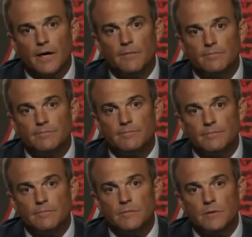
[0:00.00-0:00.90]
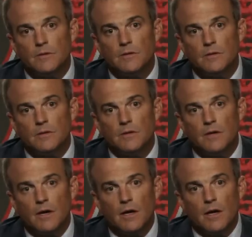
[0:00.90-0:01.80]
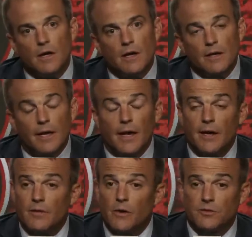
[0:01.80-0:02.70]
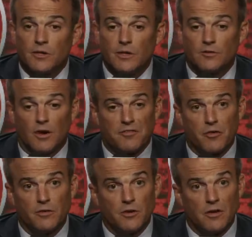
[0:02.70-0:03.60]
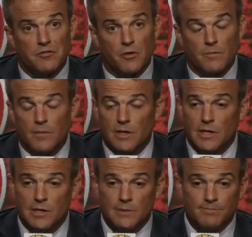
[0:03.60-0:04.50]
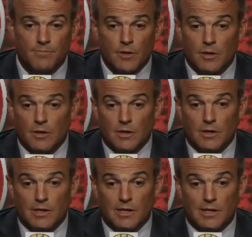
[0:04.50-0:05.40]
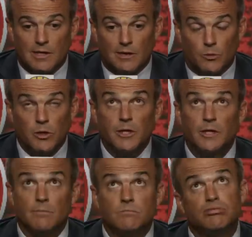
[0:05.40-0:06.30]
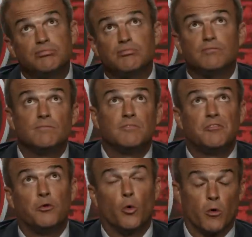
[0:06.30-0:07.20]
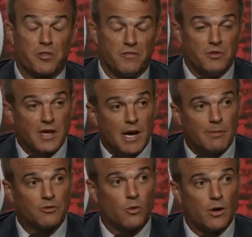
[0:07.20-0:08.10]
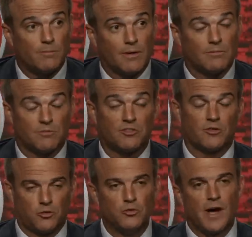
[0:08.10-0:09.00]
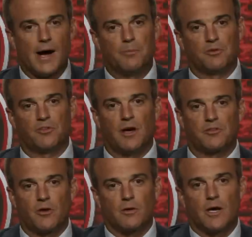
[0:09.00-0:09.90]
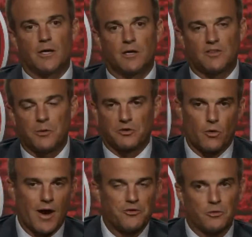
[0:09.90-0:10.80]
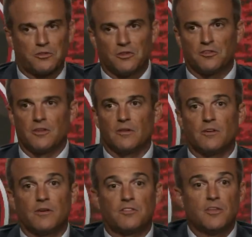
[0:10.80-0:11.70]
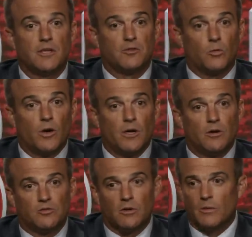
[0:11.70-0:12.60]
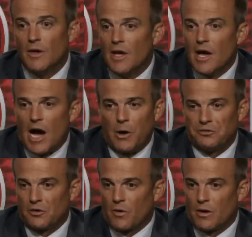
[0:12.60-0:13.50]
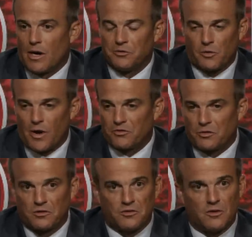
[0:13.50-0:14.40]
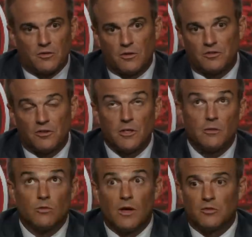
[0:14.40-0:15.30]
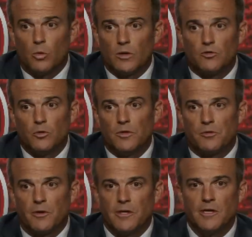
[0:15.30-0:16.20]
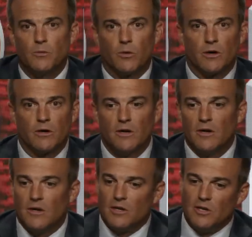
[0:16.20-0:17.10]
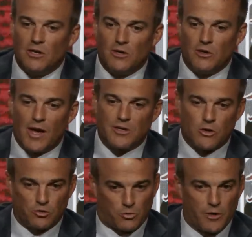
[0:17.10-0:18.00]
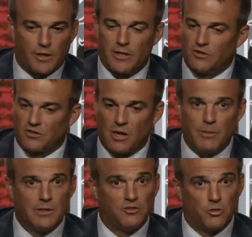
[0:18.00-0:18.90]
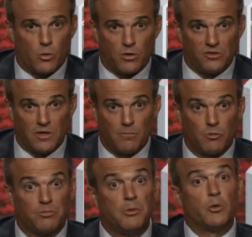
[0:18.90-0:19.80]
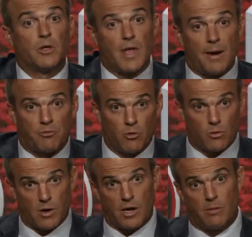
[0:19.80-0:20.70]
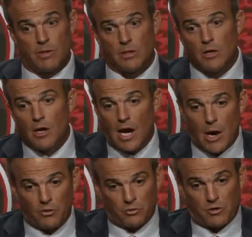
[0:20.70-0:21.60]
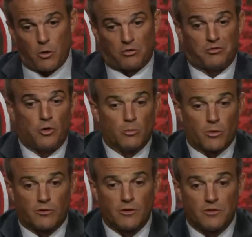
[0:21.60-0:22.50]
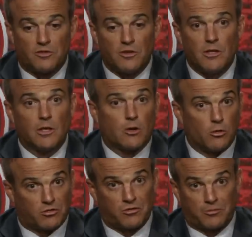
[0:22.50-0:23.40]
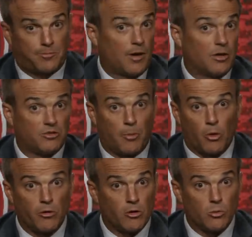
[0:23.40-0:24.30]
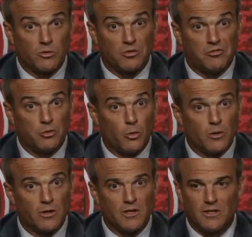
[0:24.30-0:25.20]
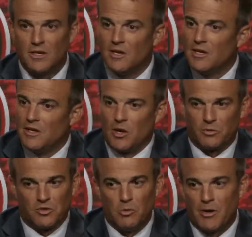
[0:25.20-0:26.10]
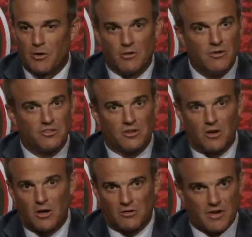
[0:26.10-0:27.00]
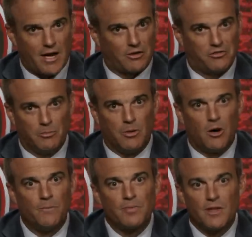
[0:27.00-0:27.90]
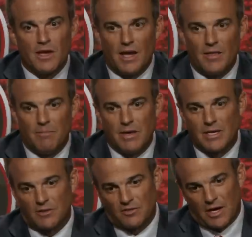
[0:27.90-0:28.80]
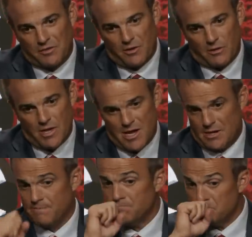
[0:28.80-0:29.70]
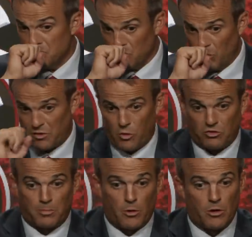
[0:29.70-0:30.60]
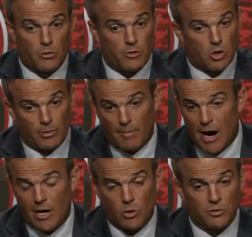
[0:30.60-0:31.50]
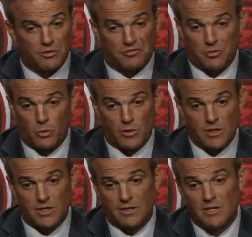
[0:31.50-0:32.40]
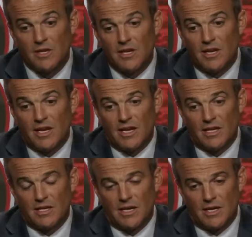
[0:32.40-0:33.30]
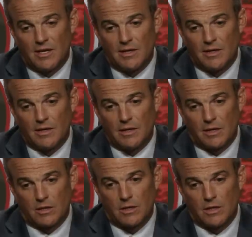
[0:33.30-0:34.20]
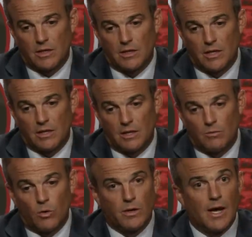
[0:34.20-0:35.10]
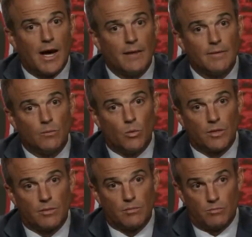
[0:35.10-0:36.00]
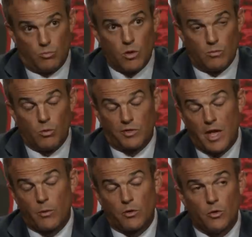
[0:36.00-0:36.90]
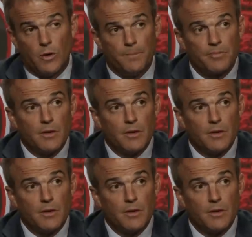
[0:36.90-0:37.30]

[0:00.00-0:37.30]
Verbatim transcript: obviously the defending national champion. Yeah, no, it's getting tougher and tougher. Um, uh, really fourth if you count my, my two times at South Carolina because I was a graduate assistant at Tennessee as well. So I was at gra- I was a graduate assistant at Tennessee in 2001, two, and three where you know you had Coach Richt had just come into Georgia and was building that program, and I was with Coach Fulmer at Tennessee and Coach uh, Spurrier was at Florida, and there was no better division in all of college football. And then being at South Carolina with Coach Spurrier when Urban Meyer was at Florida and and, uh, and, and and and whatnot and what we, what they were doing.